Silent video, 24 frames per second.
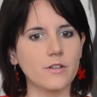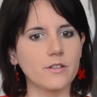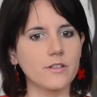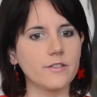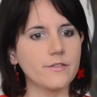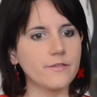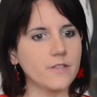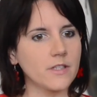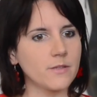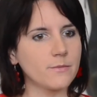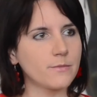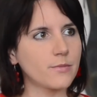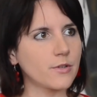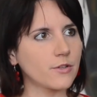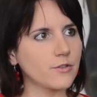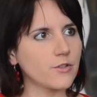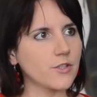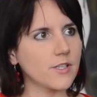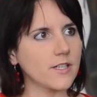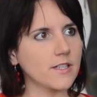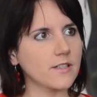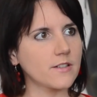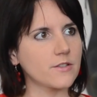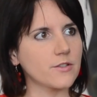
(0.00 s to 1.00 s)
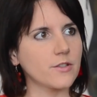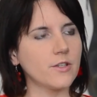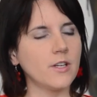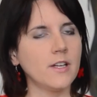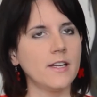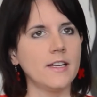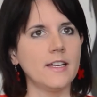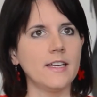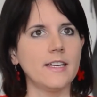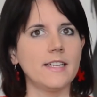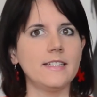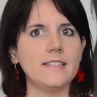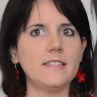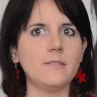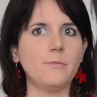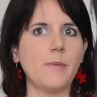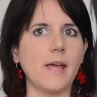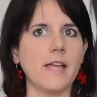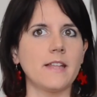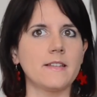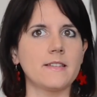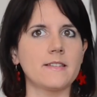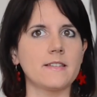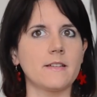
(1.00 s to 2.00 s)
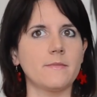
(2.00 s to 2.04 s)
on a film project, so it depends.